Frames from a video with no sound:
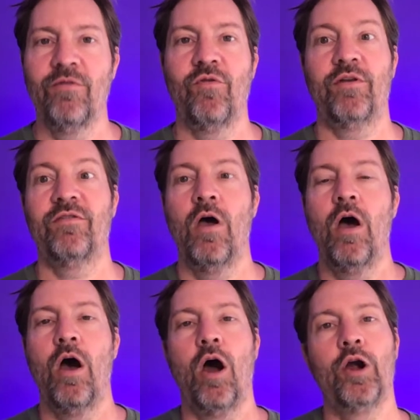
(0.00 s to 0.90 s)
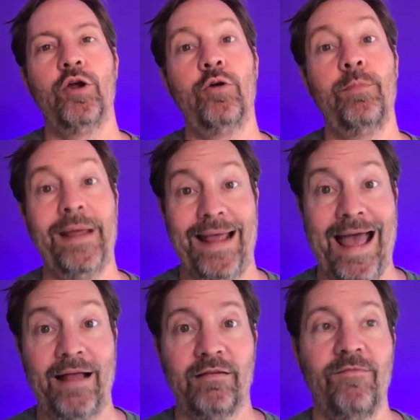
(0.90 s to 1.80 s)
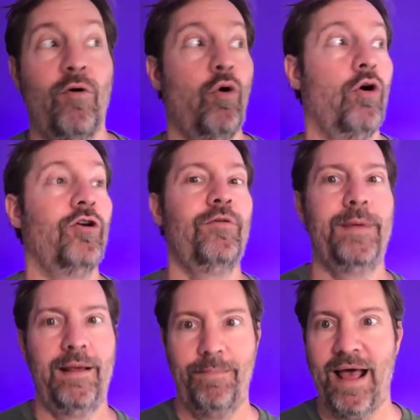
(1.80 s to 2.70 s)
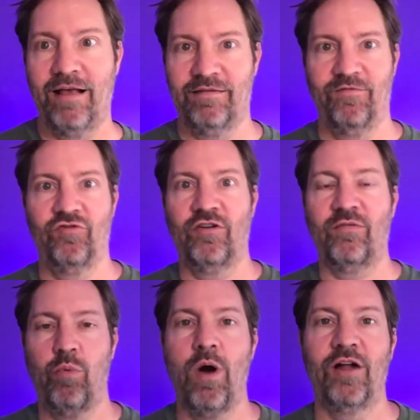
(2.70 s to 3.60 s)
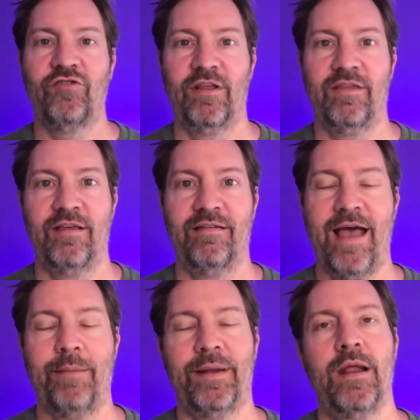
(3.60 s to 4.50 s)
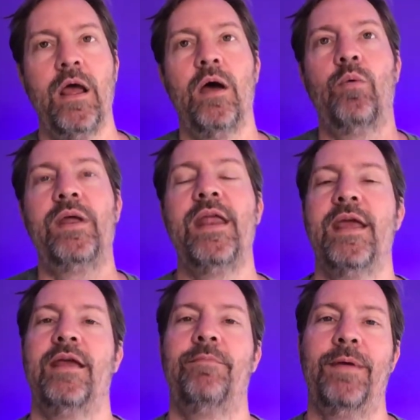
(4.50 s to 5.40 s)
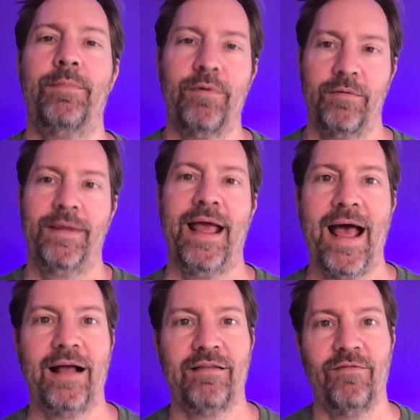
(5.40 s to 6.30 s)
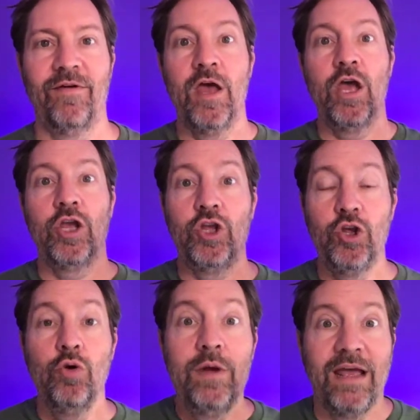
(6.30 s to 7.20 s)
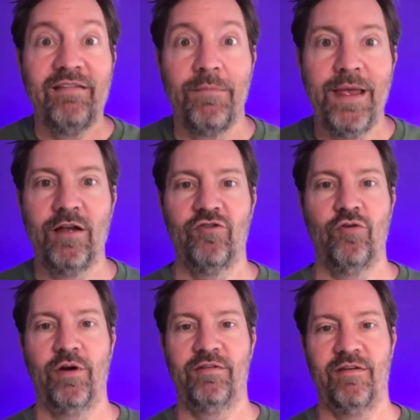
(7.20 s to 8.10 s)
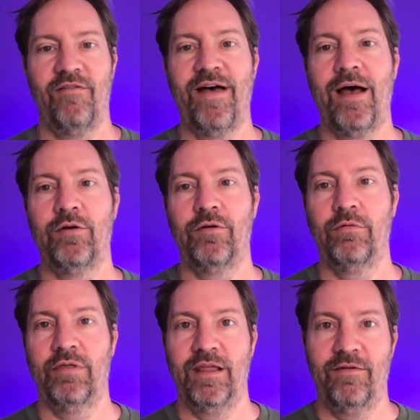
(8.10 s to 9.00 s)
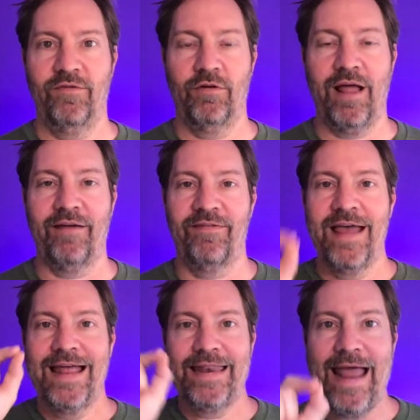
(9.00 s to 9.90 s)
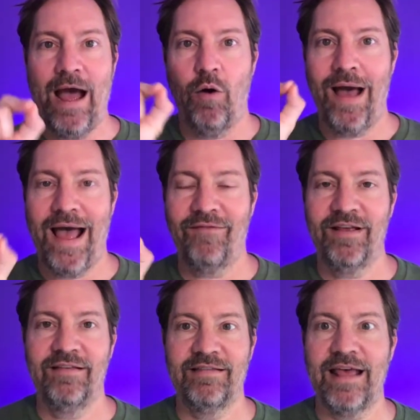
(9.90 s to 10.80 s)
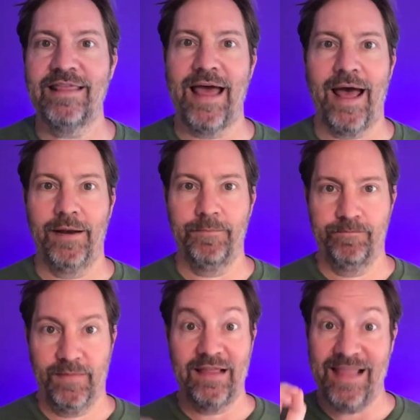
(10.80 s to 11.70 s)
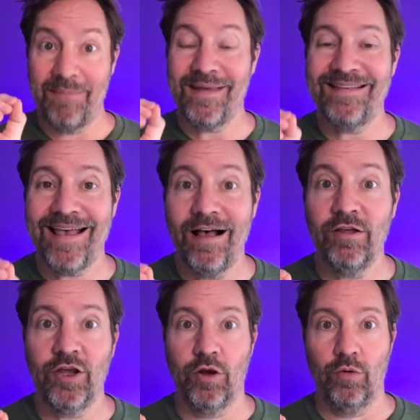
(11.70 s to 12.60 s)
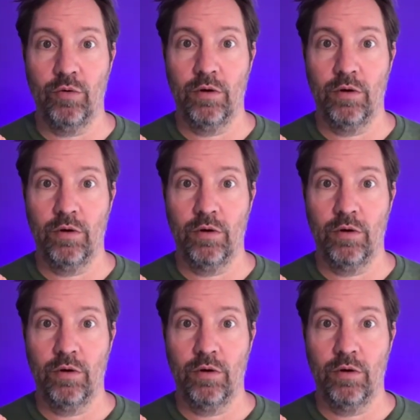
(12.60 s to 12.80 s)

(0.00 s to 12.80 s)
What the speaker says: voice. Are you being active or are you being passive, just watching things happen? We need people to be active. You get to make a choice of how you live your life. Now, having said that, let me tell you,